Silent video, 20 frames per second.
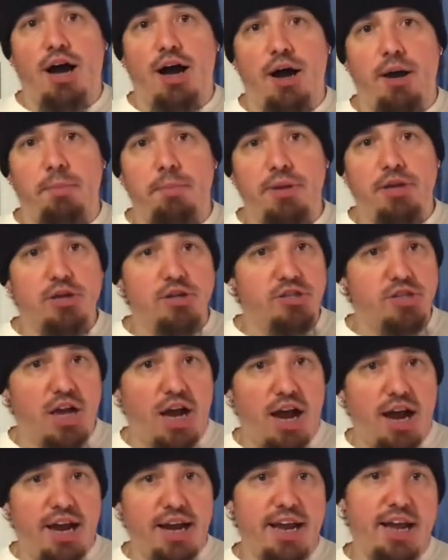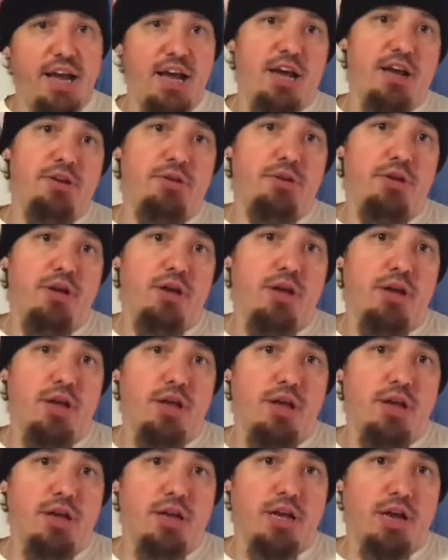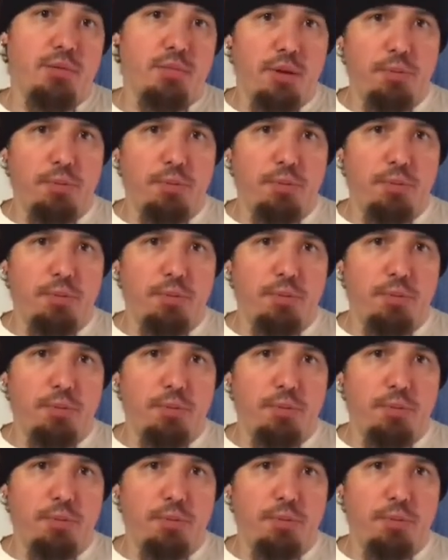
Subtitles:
because I had come